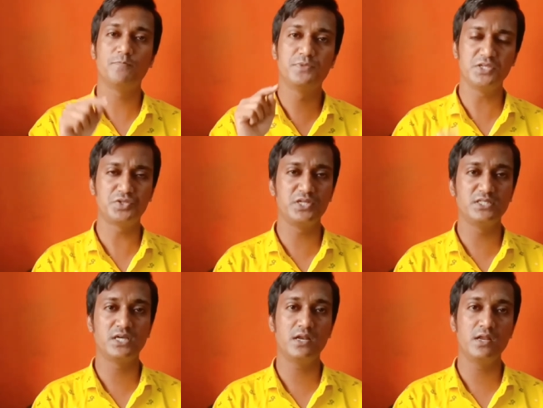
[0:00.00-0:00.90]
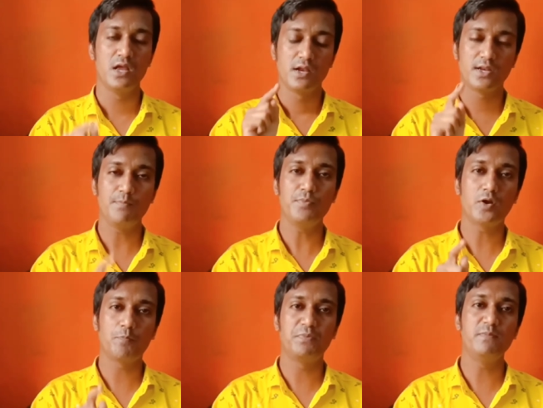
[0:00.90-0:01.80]
of this reason, number
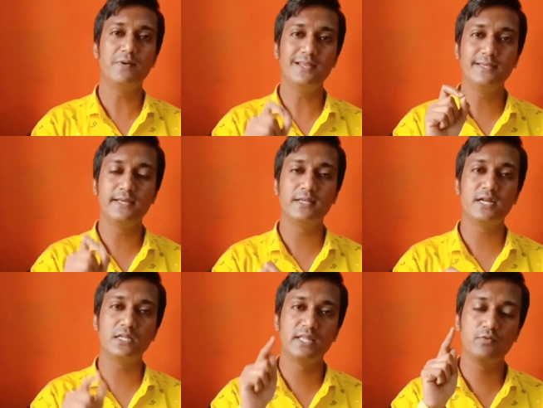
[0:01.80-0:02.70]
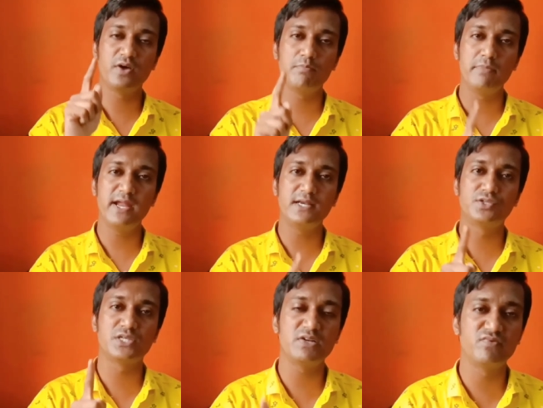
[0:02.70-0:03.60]
of people in England, they were made
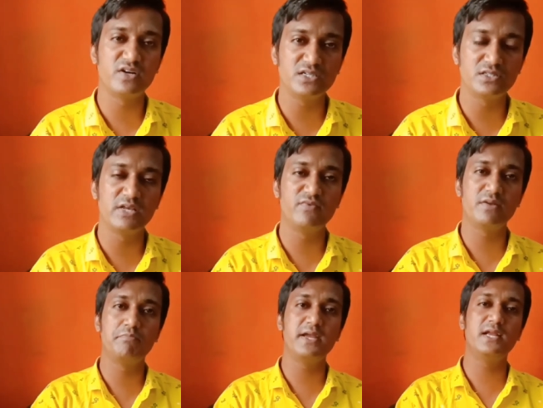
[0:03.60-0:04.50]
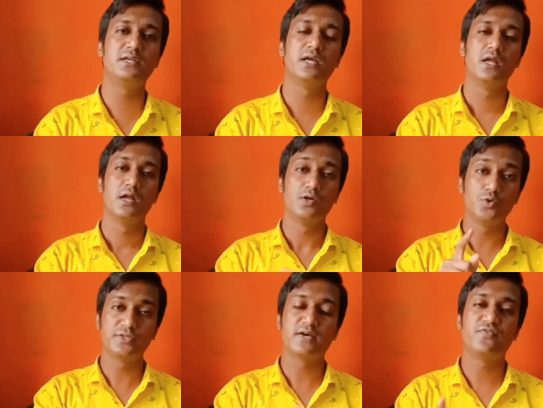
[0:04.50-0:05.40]
servants, they were made
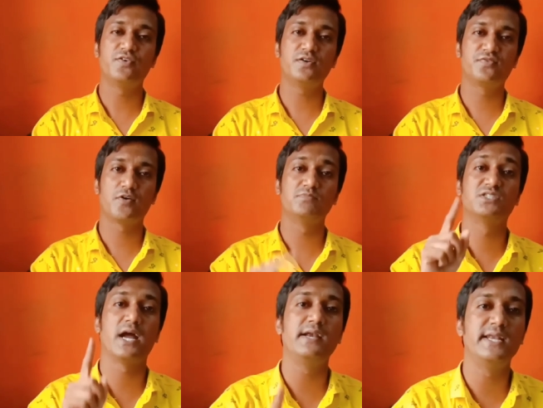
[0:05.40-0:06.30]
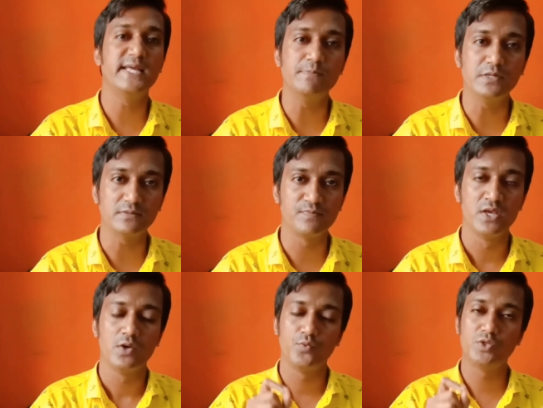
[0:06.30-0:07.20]
to suffer from child labor,
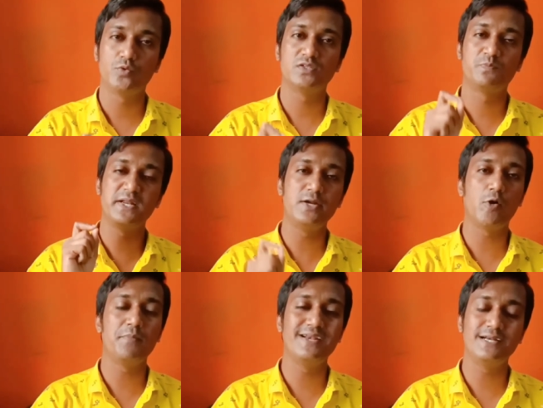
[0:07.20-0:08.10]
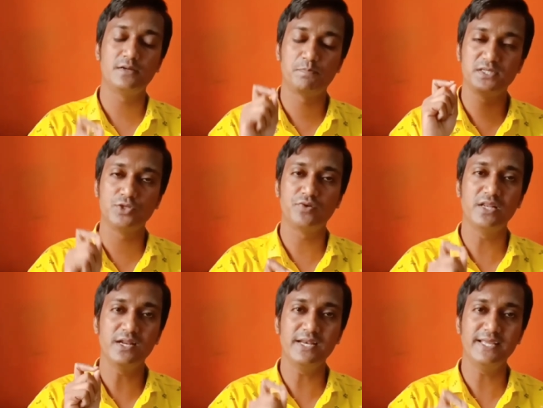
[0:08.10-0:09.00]
which was predominant
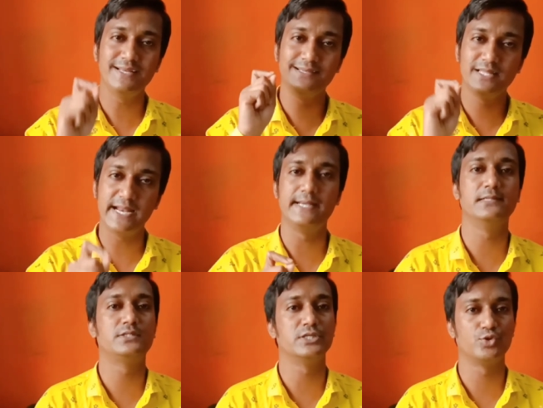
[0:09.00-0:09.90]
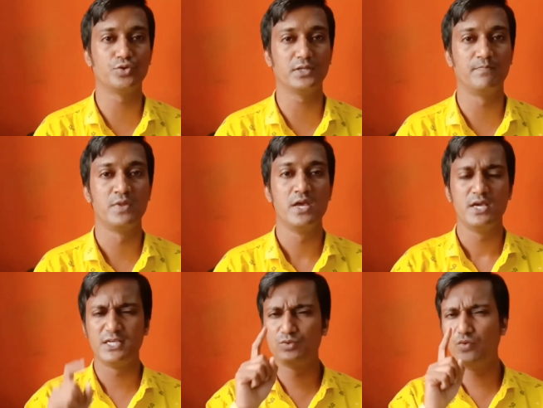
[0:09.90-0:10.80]
particularly in the 18th century.
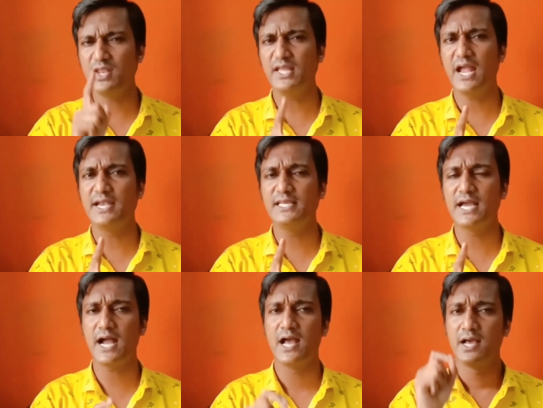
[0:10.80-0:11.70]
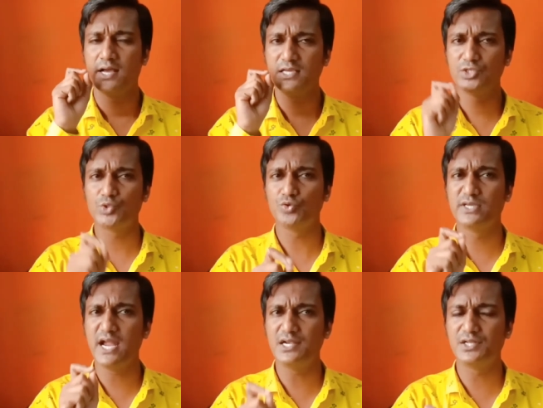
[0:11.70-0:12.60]
His very idea is to
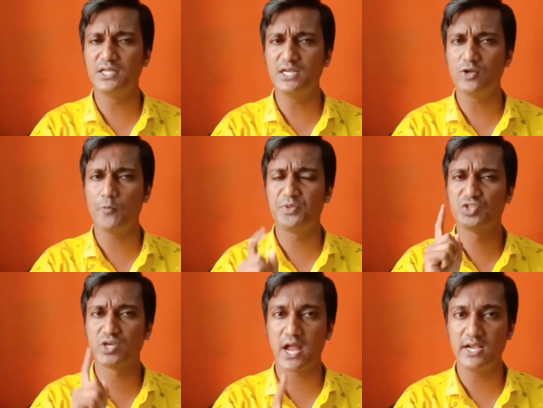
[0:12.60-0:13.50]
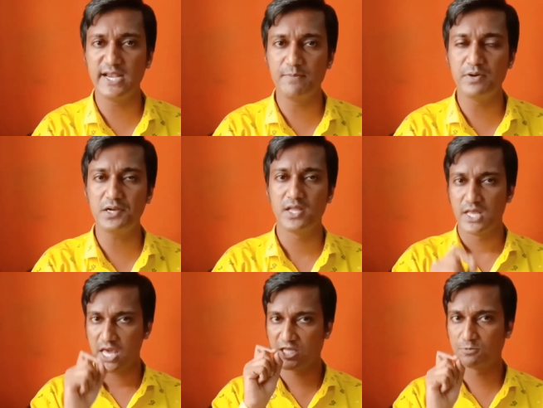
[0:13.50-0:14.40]
get rid of the child labor,
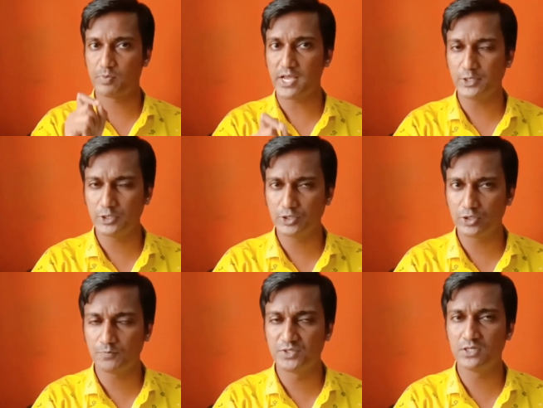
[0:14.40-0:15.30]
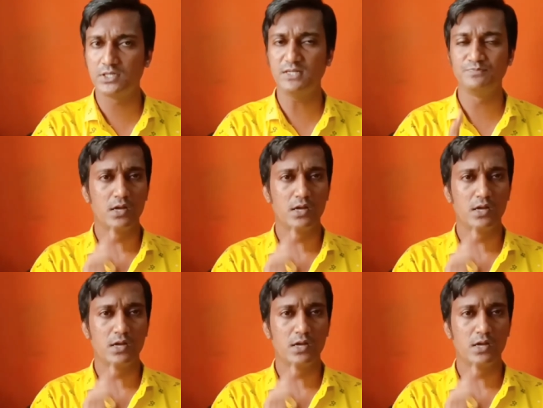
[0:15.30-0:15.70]
exploitation of children,